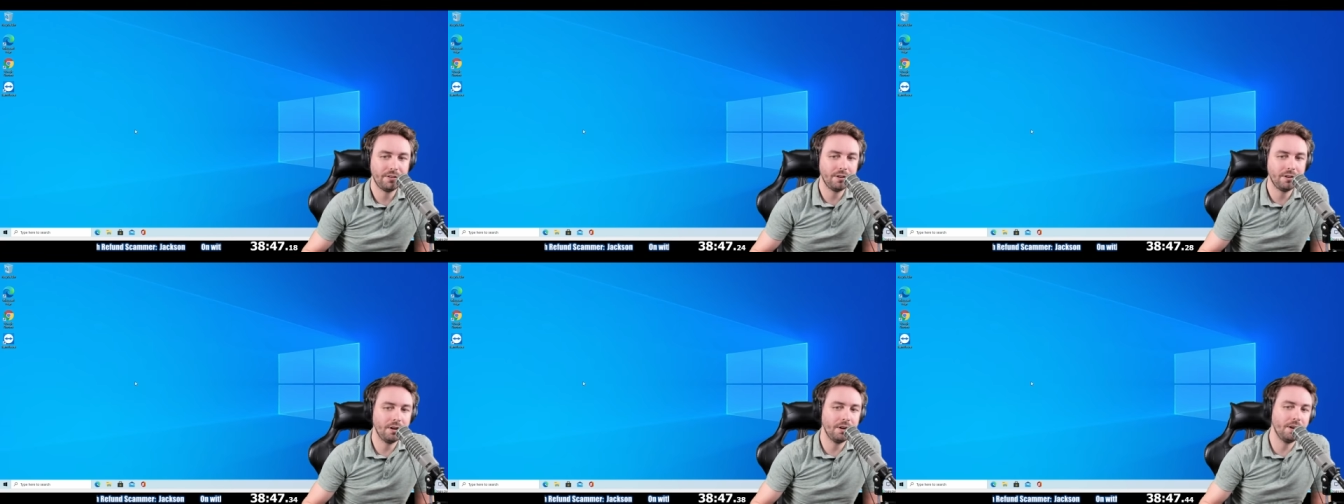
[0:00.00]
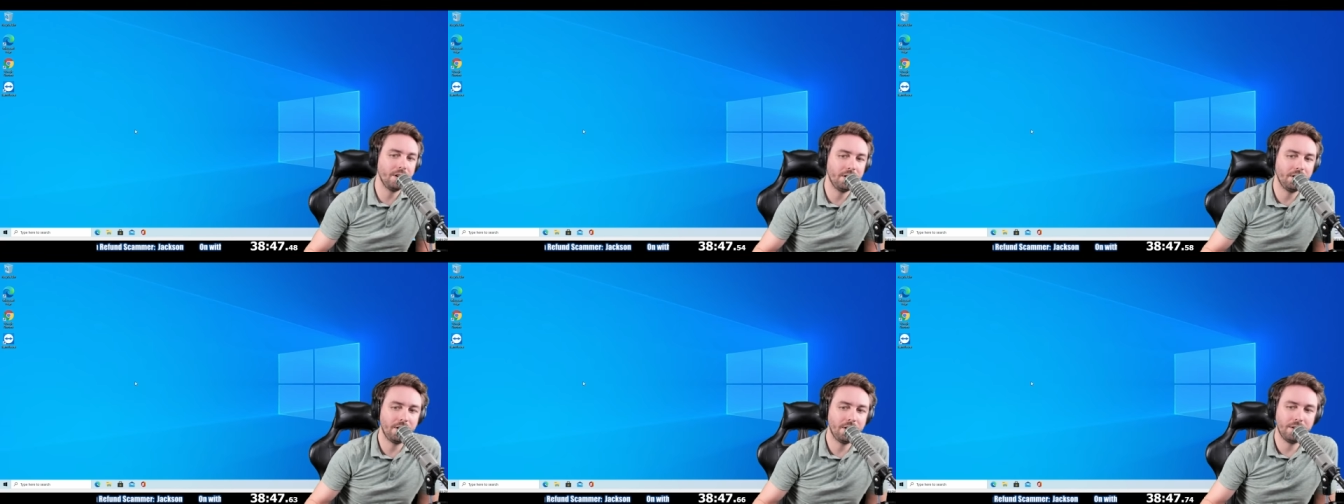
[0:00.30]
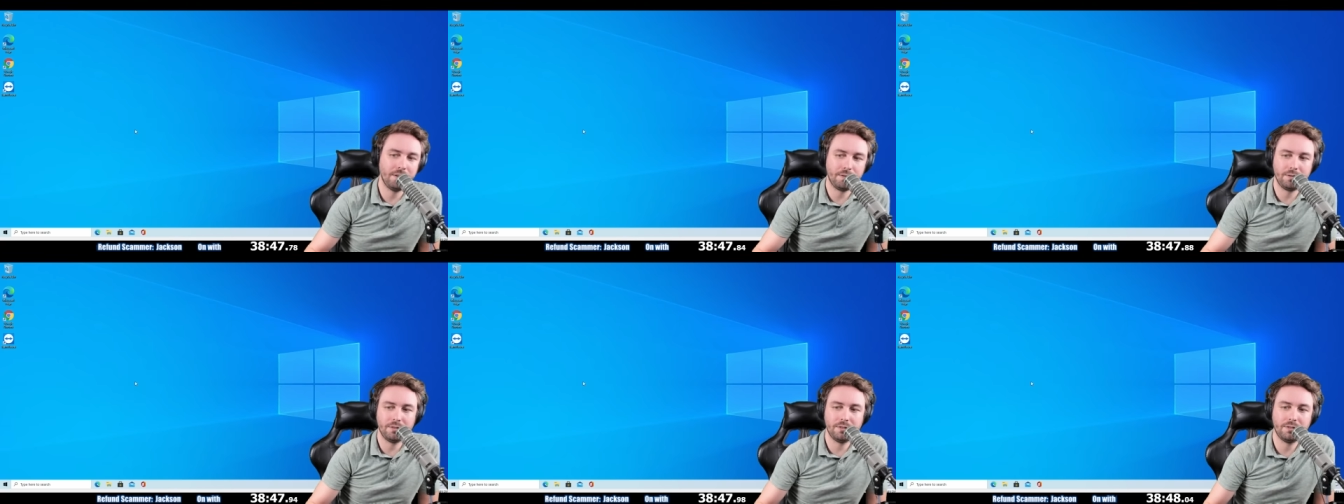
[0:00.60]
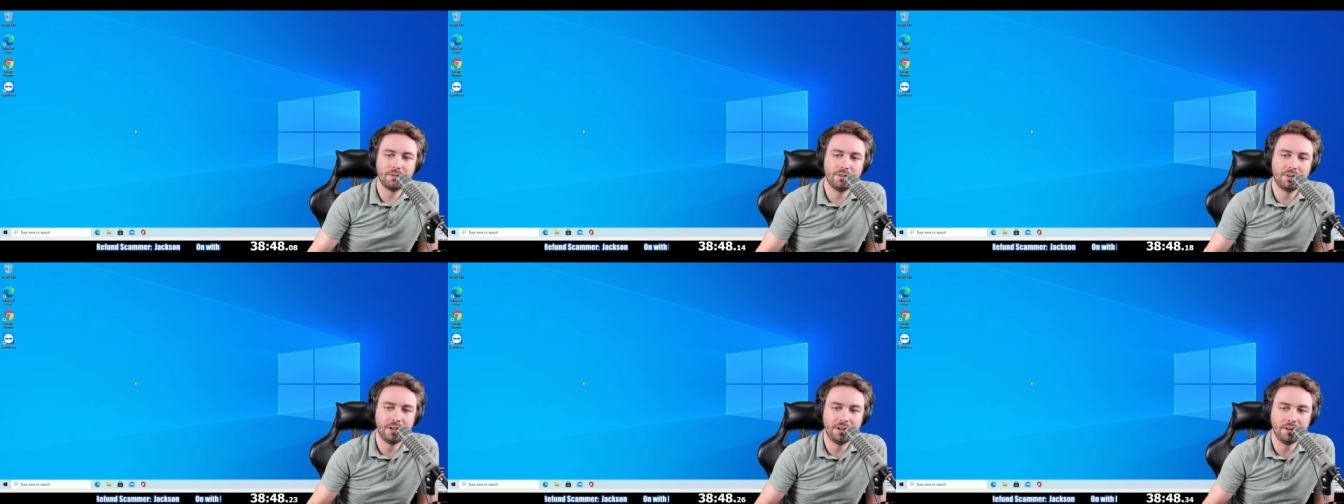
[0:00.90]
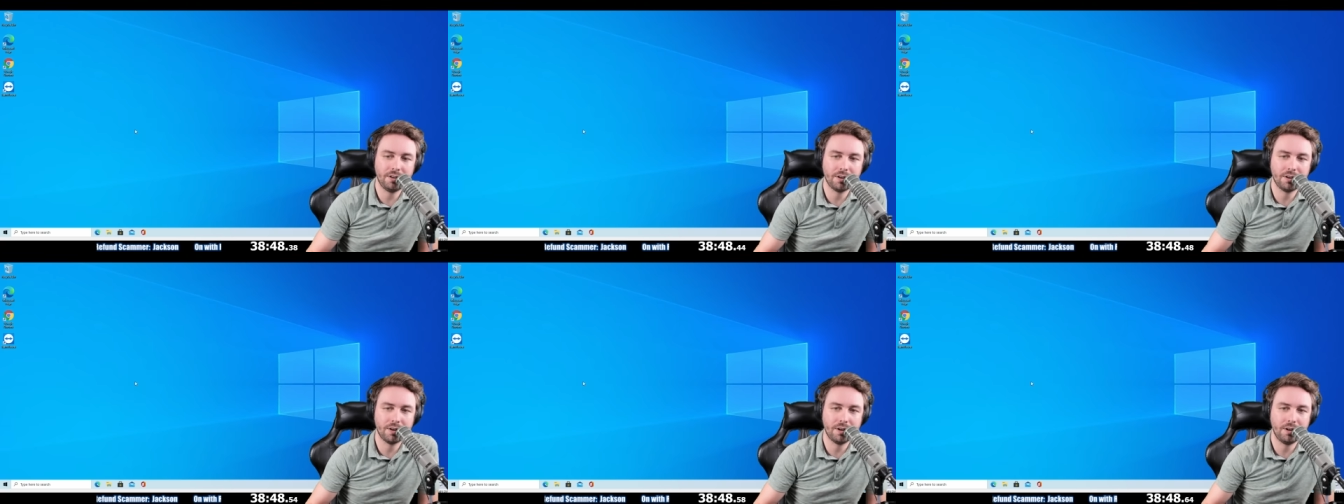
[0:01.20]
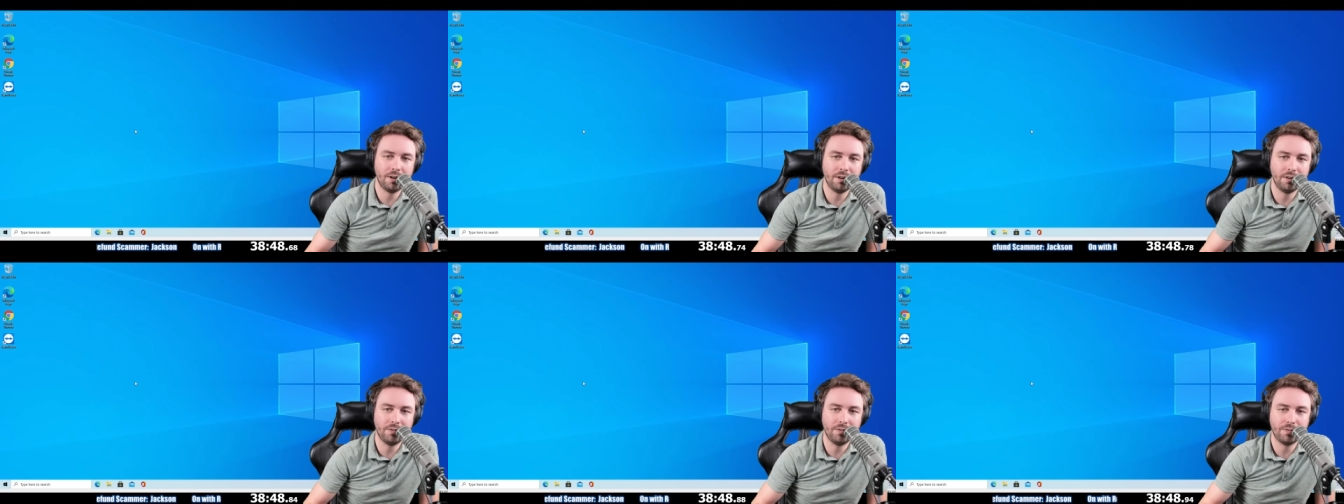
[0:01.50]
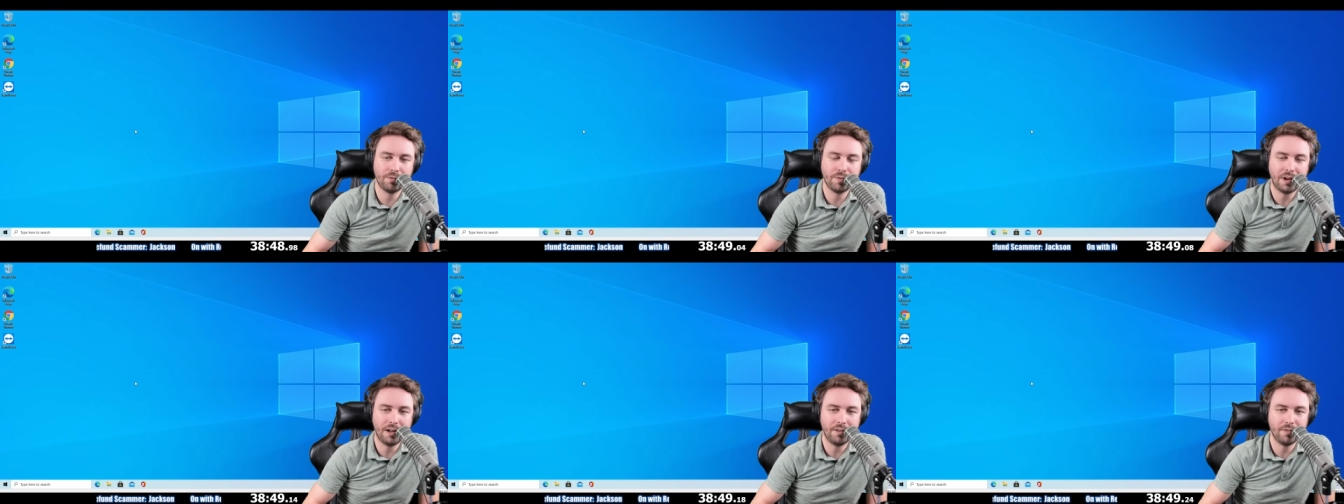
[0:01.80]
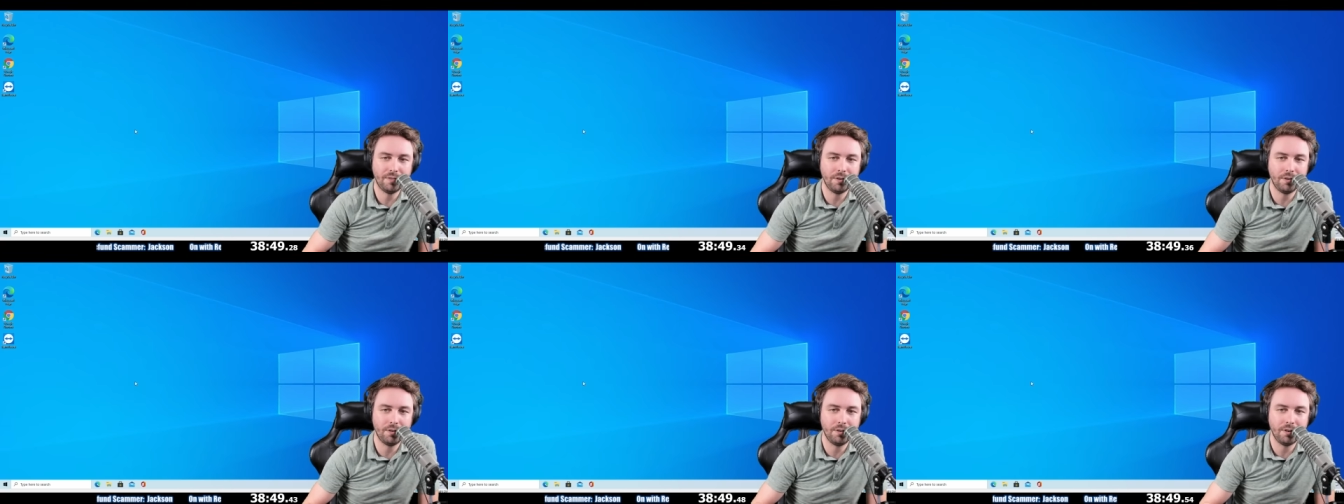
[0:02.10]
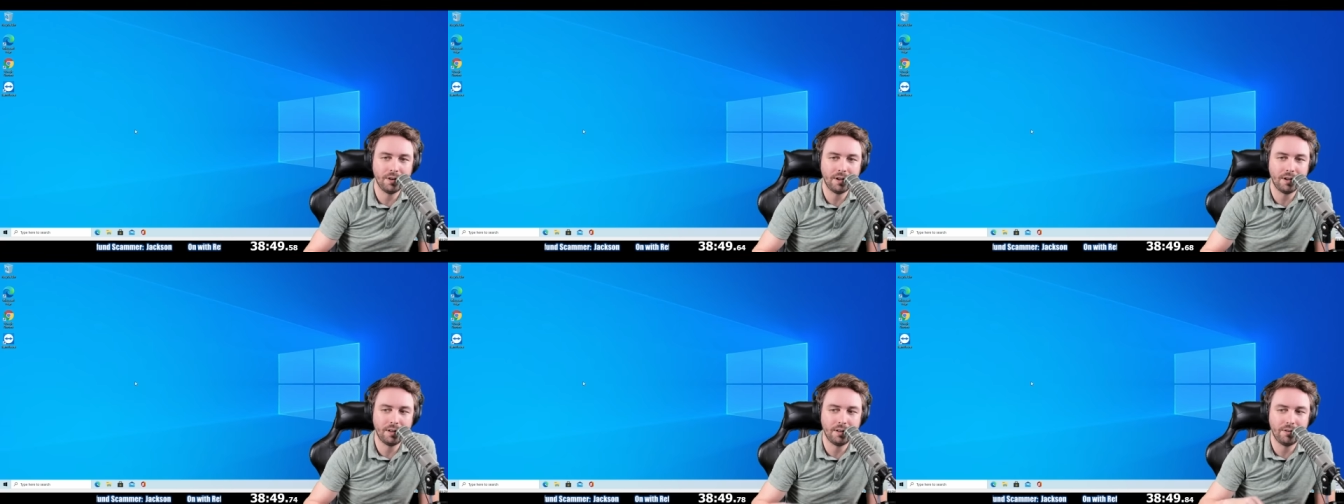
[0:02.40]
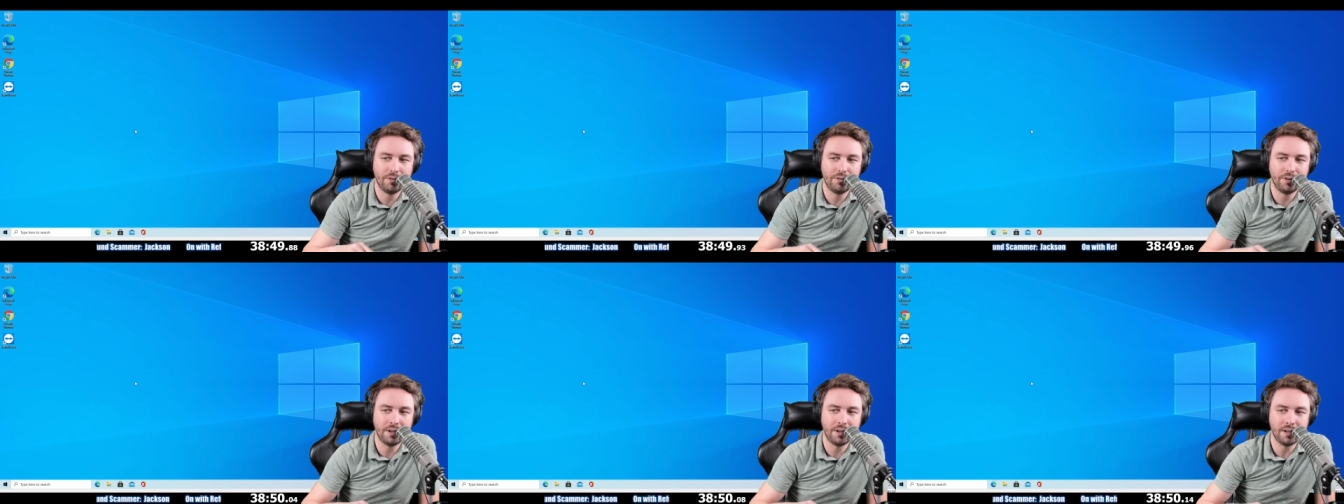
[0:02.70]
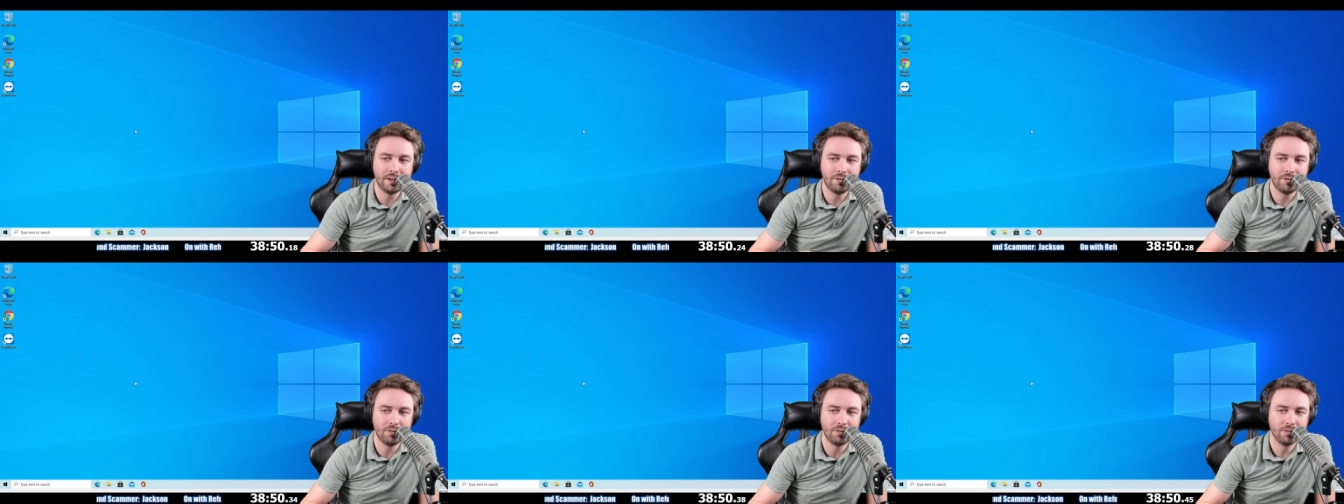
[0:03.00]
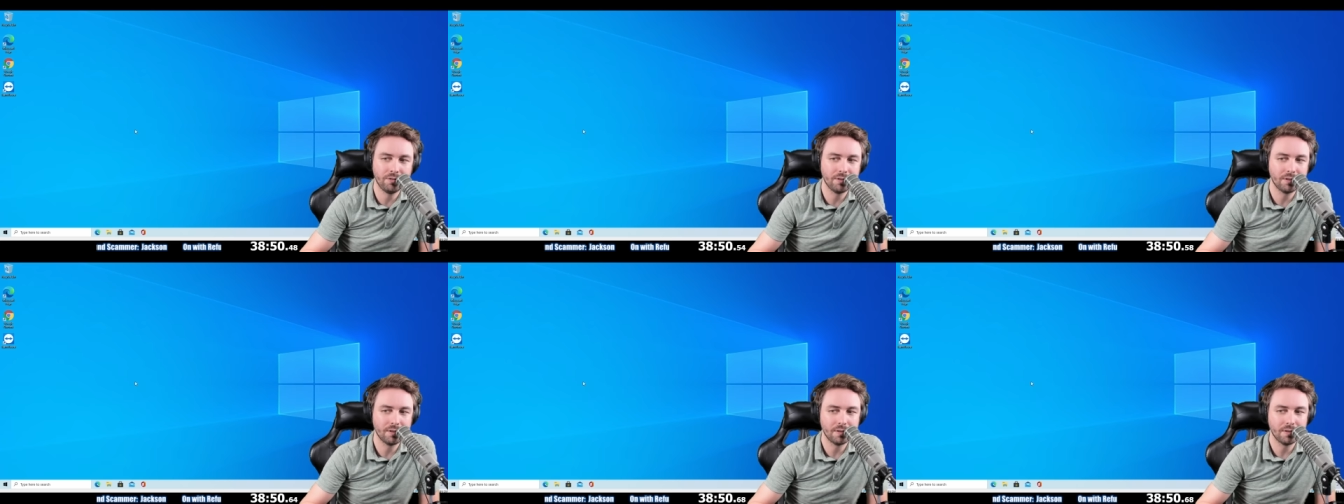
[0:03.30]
yes, uh, cards? ten cards, five hundred dollars each.